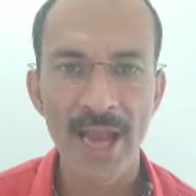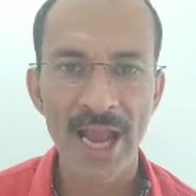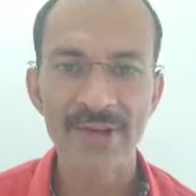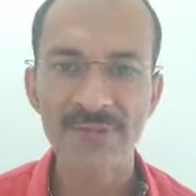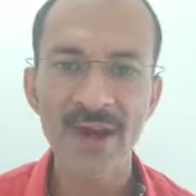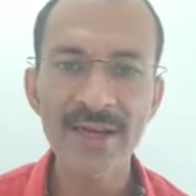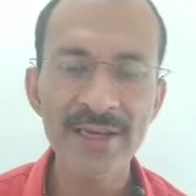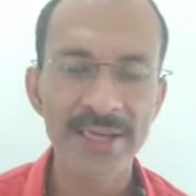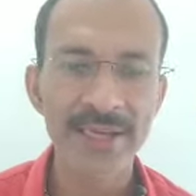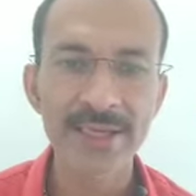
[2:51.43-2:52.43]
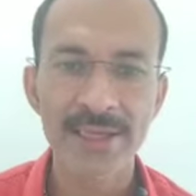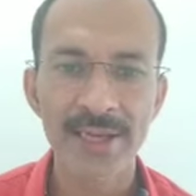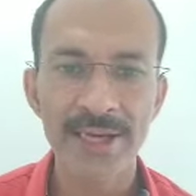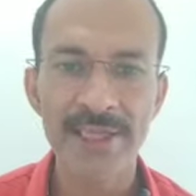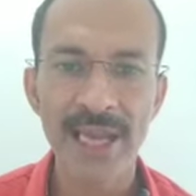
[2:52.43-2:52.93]
and finally
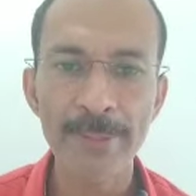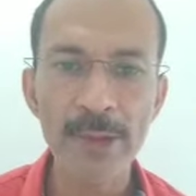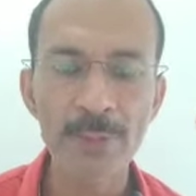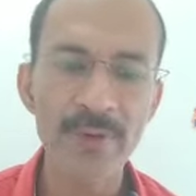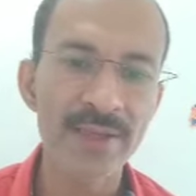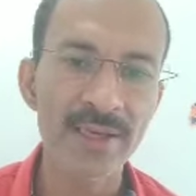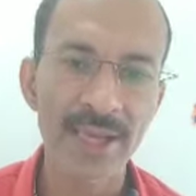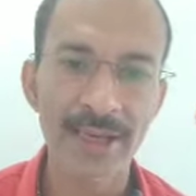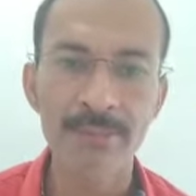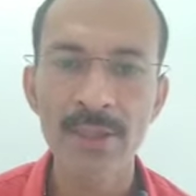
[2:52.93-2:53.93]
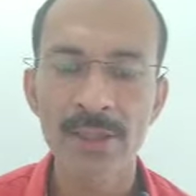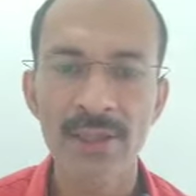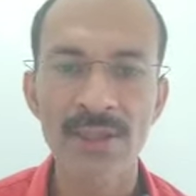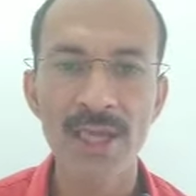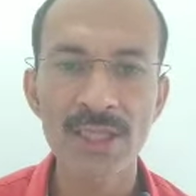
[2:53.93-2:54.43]
it came up with the name
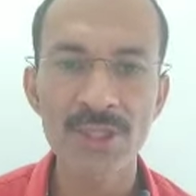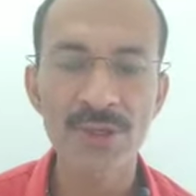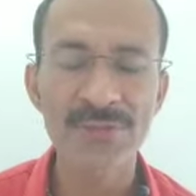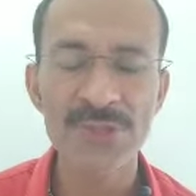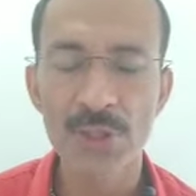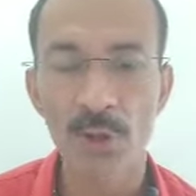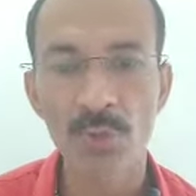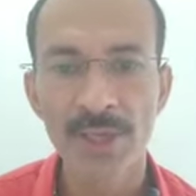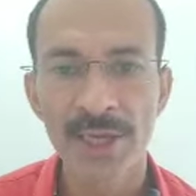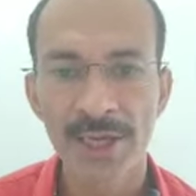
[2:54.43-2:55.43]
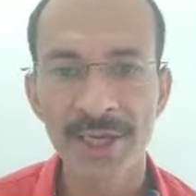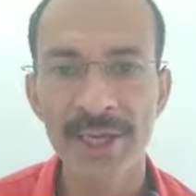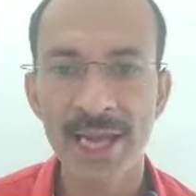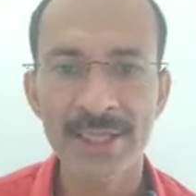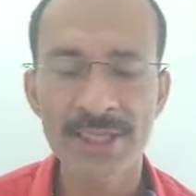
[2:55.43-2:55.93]
Dust of Snow
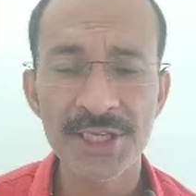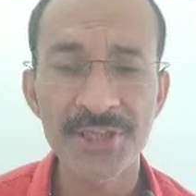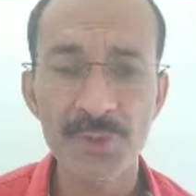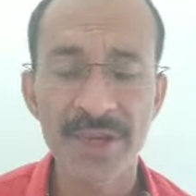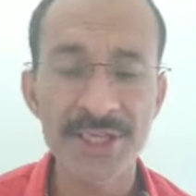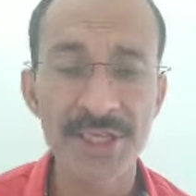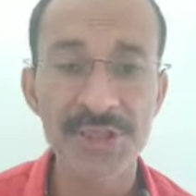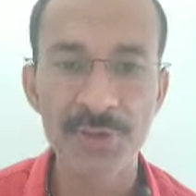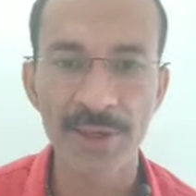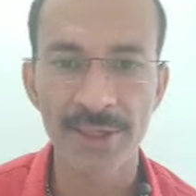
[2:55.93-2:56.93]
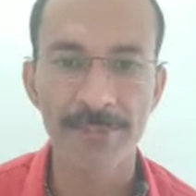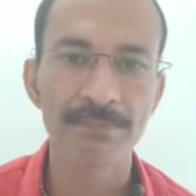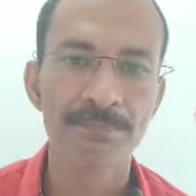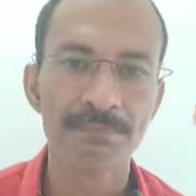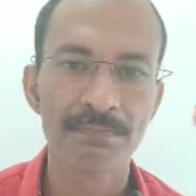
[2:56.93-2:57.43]
in 1923.
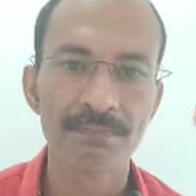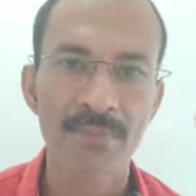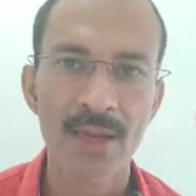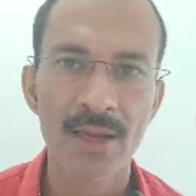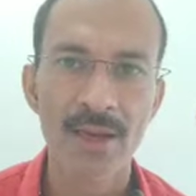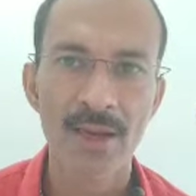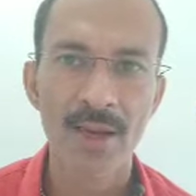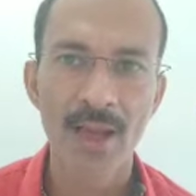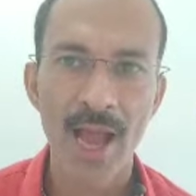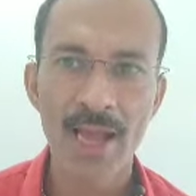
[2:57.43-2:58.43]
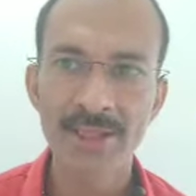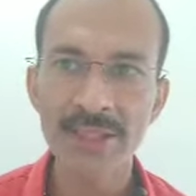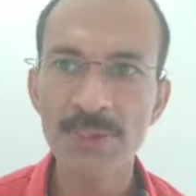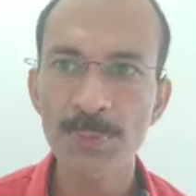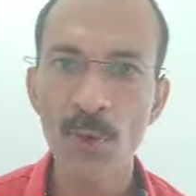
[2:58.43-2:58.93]
And
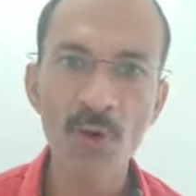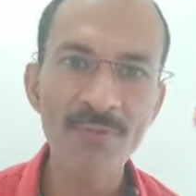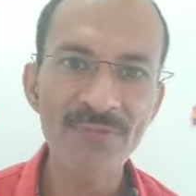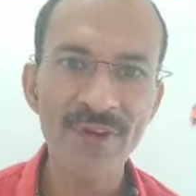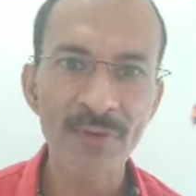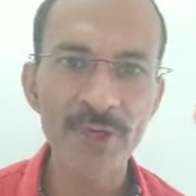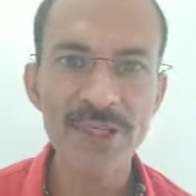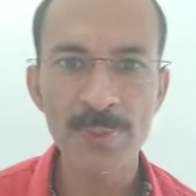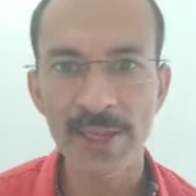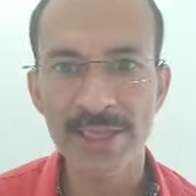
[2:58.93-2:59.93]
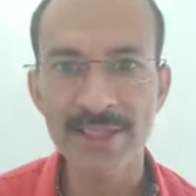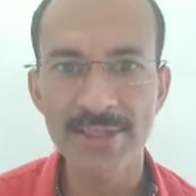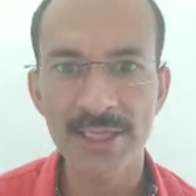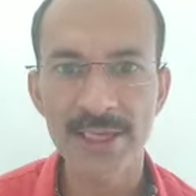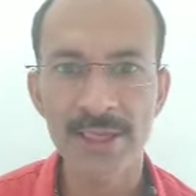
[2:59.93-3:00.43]
this poem found its
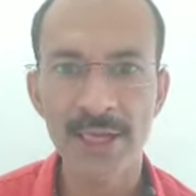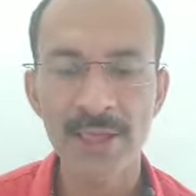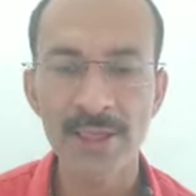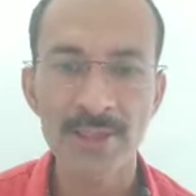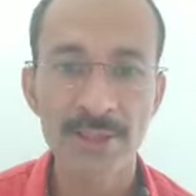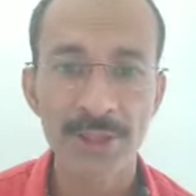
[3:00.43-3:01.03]
place in the